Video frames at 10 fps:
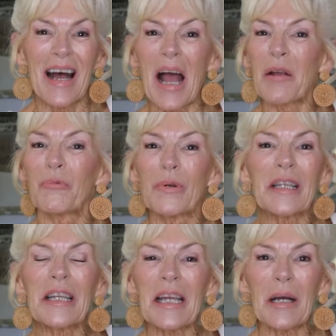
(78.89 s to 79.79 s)
I
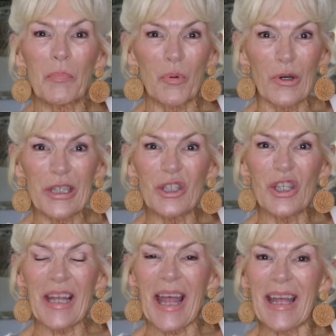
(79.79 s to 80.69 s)
really
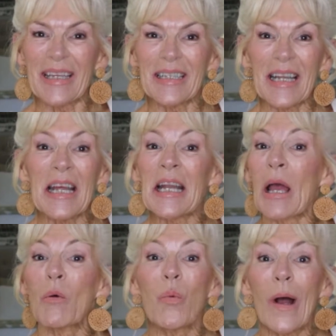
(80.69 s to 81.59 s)
appreciate it, and
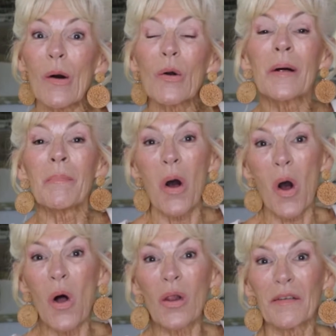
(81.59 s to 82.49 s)
I welcome
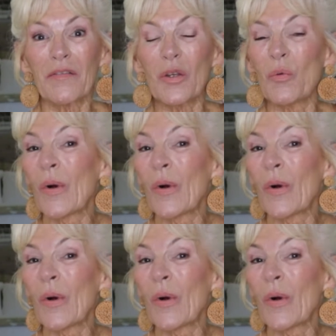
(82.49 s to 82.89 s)
all of you.